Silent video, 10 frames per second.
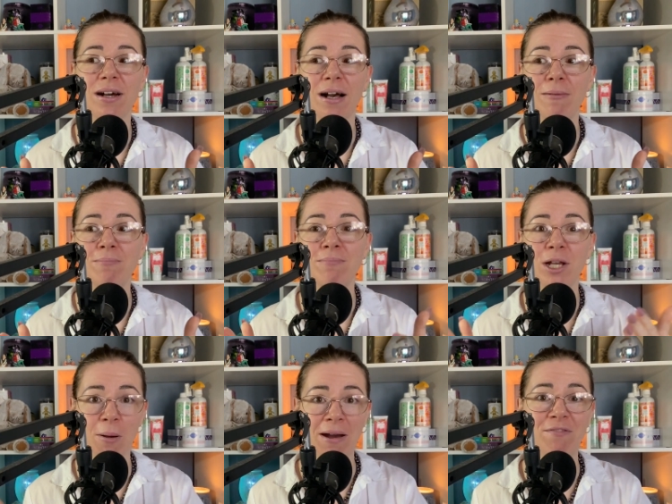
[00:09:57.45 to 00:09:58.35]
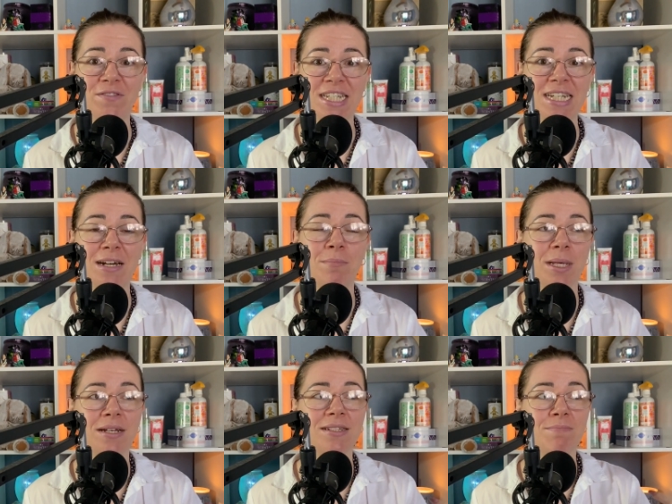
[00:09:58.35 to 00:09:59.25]
go out for dinner
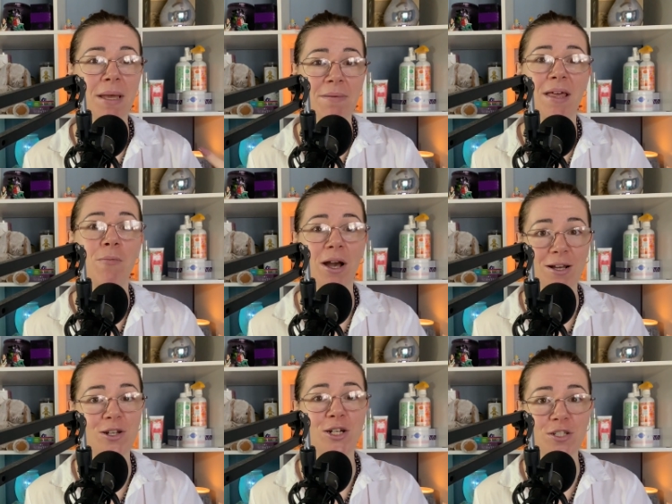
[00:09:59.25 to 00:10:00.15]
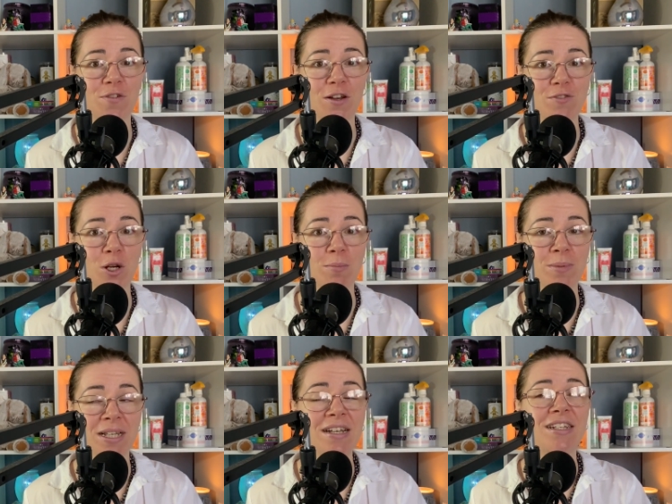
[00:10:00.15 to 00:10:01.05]
because maybe they work 9 to 5
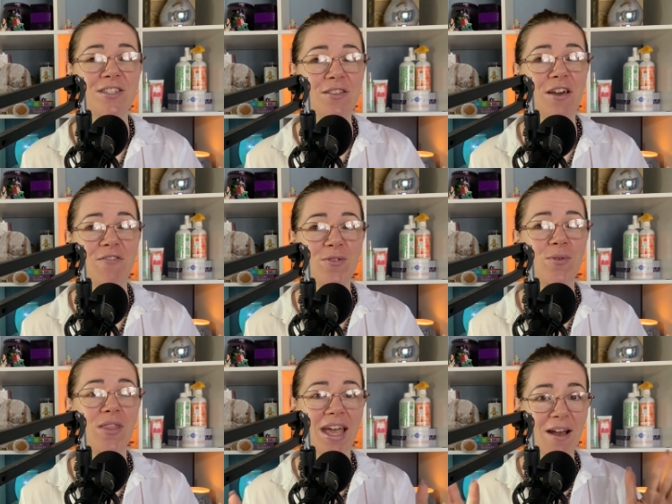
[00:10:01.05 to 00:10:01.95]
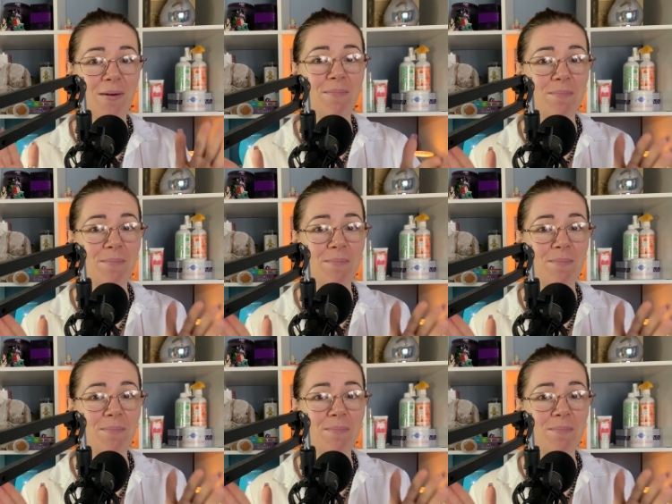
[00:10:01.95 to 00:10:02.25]
jobs. So therefore they are